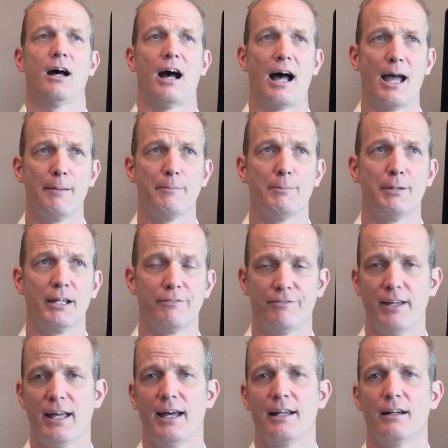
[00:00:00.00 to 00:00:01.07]
I'm a big
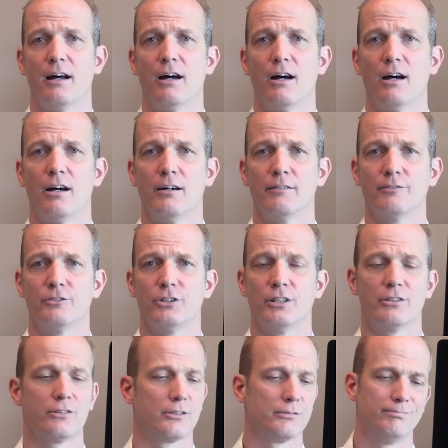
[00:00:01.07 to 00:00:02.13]
fan of
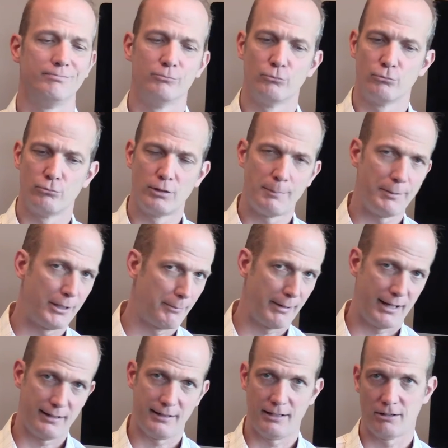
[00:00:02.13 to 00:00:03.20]
just ripping the
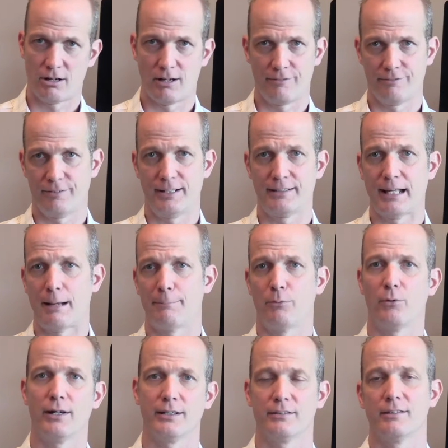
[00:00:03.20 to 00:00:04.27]
band-aid off at that
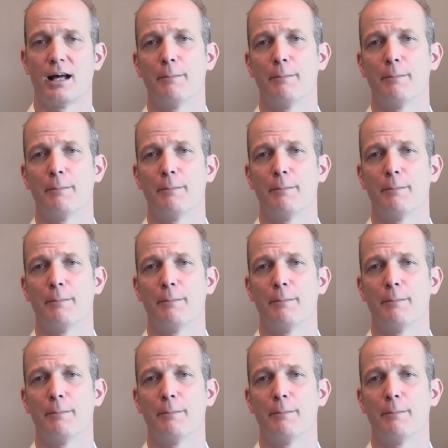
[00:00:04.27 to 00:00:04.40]
point,